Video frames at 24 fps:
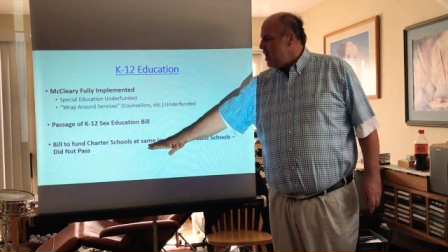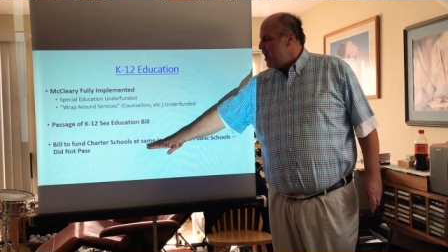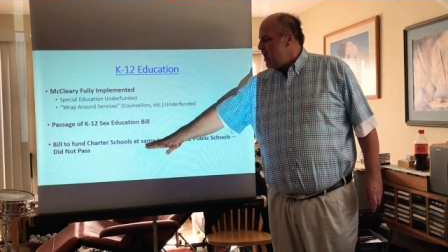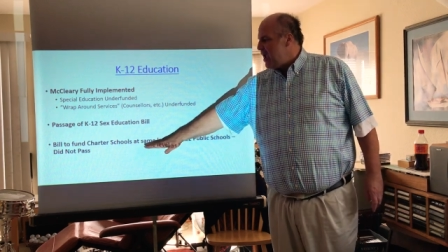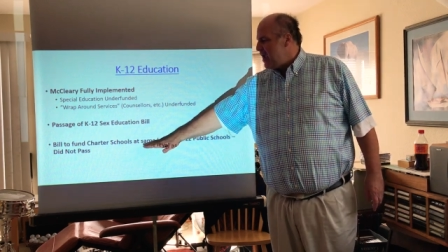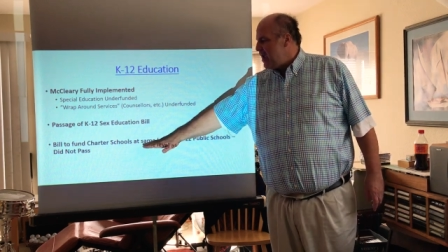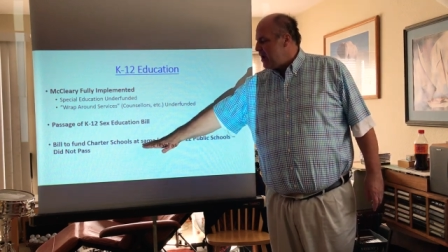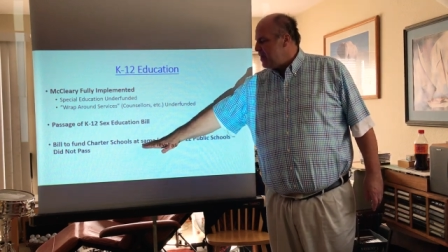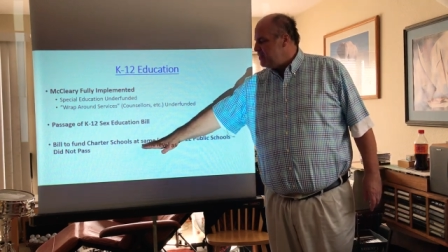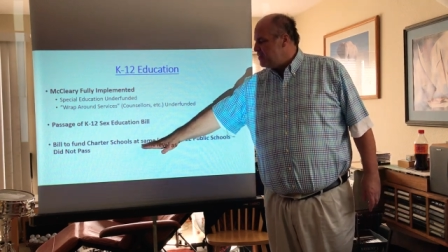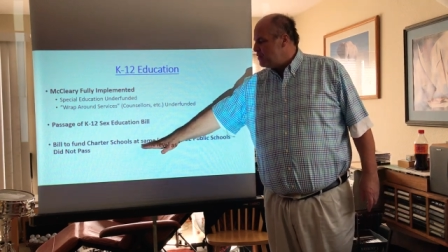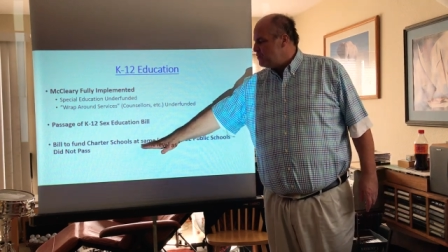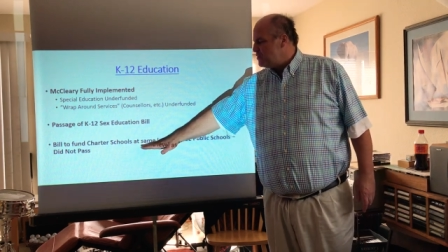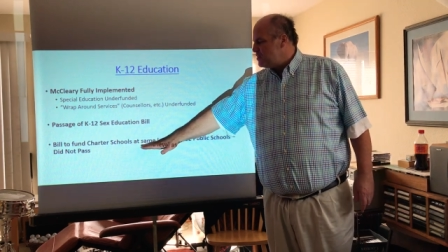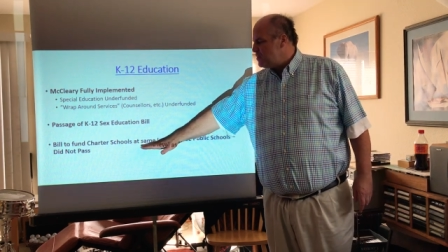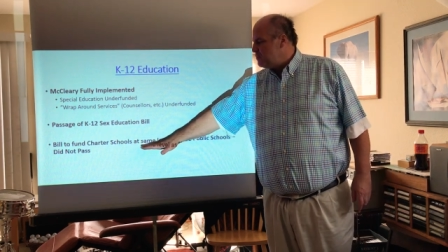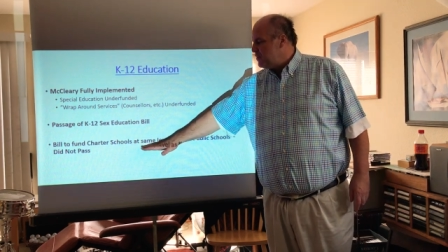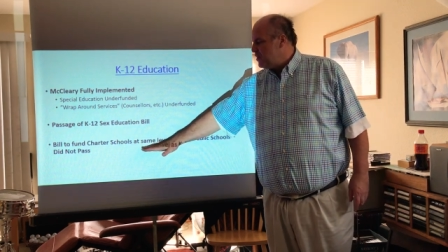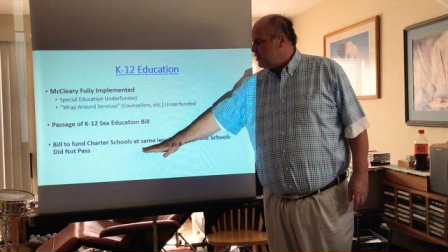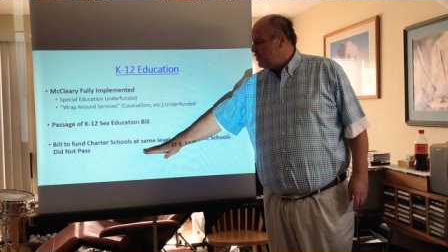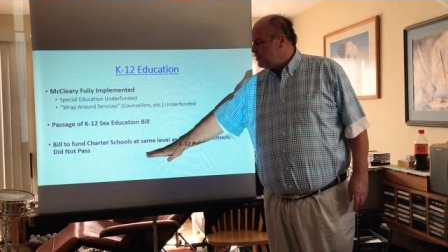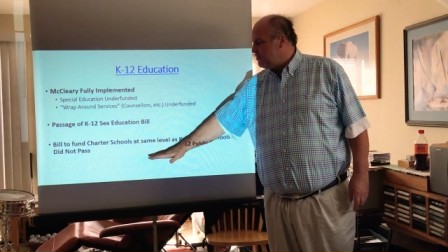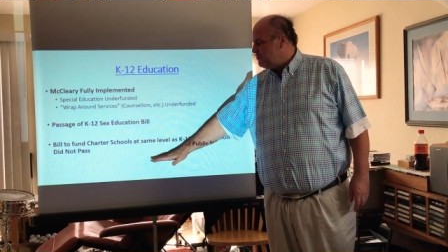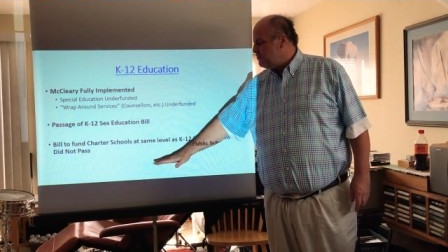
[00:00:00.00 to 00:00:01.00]
And there was a
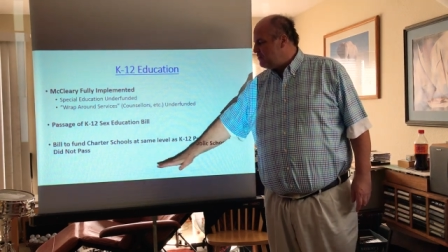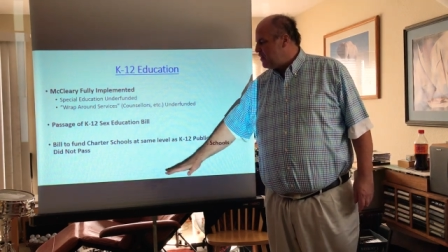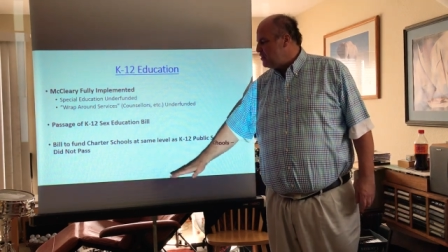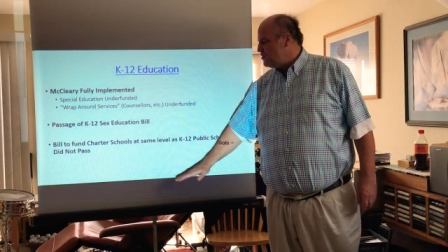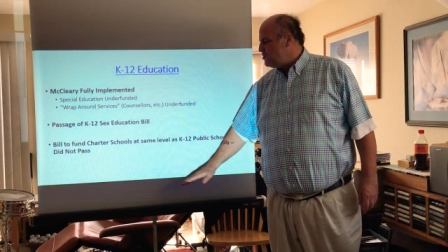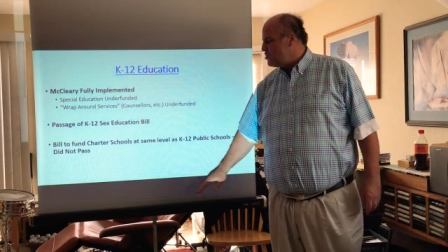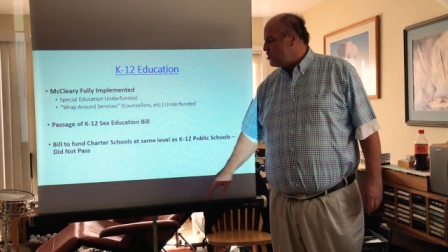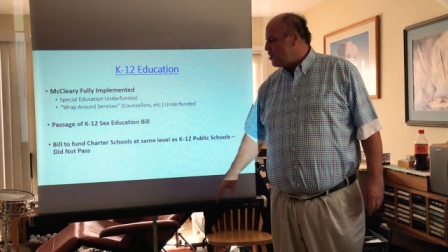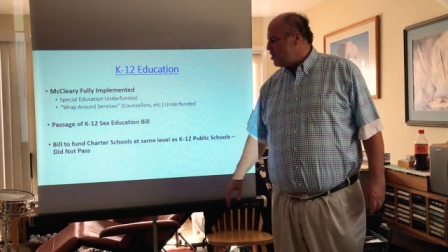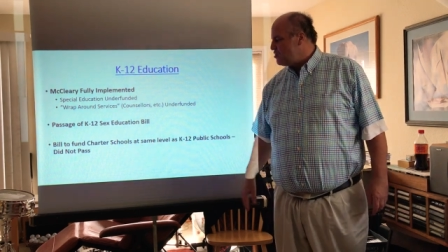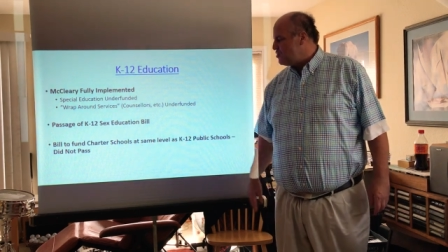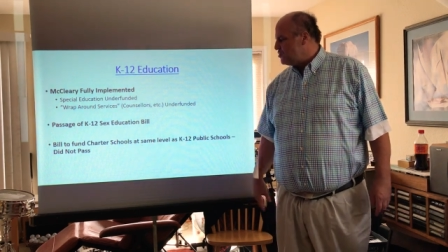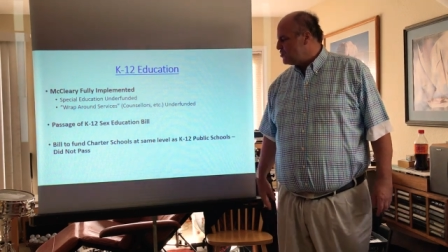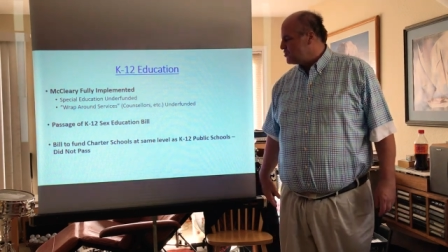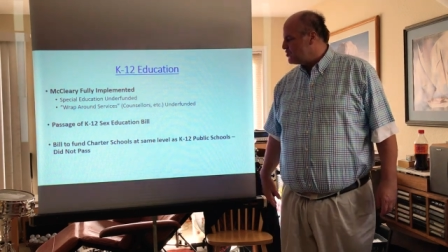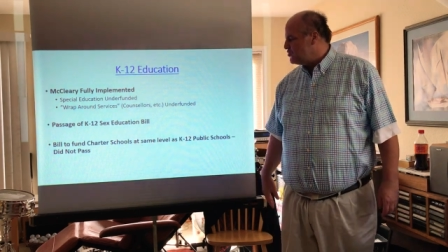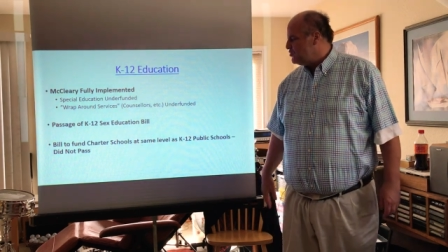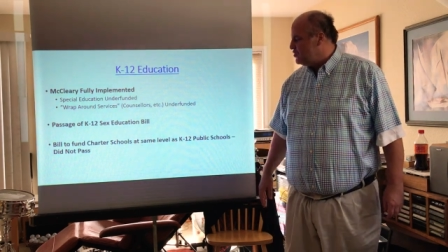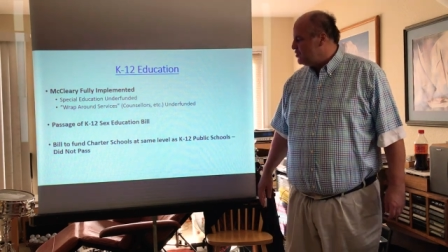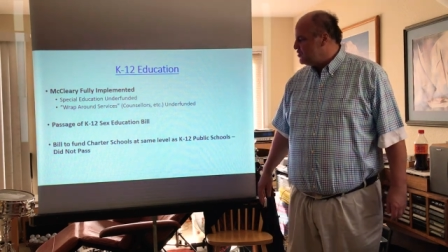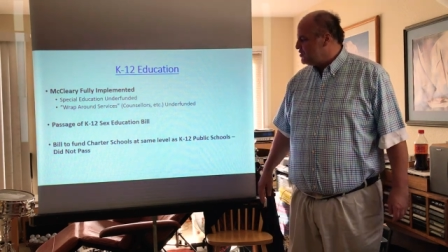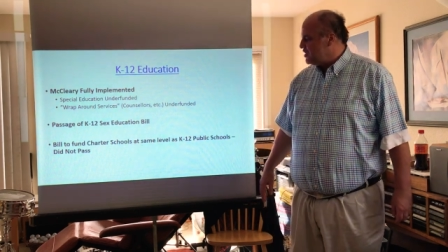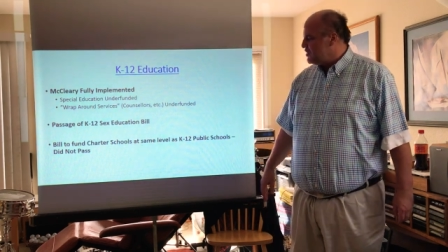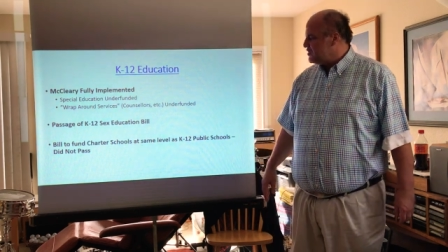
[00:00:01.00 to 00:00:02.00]
bill to fund charter
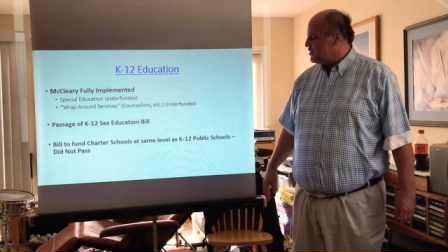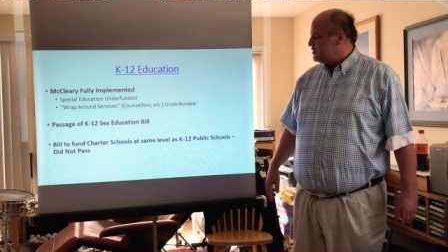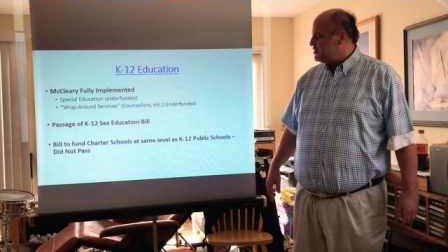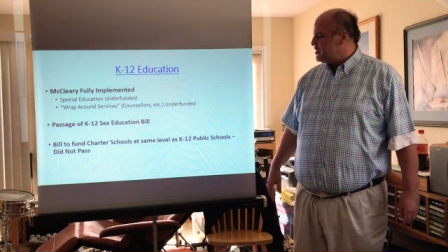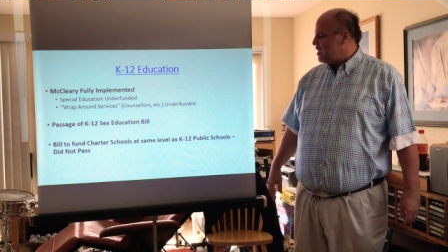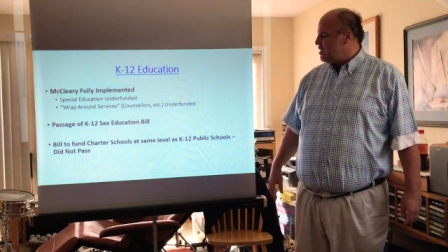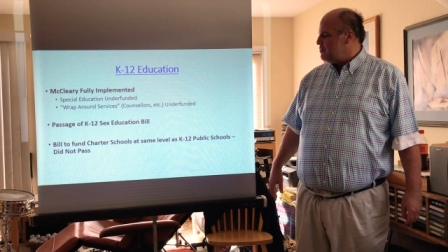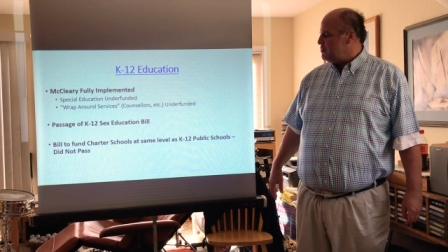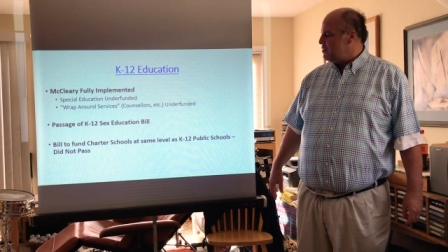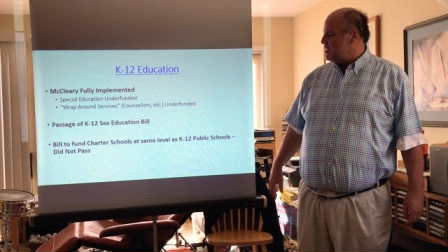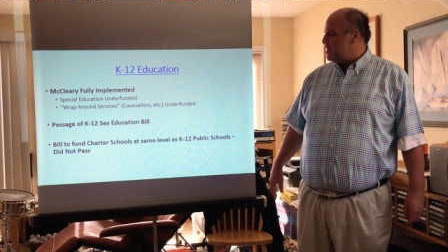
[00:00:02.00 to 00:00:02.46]
schools at the same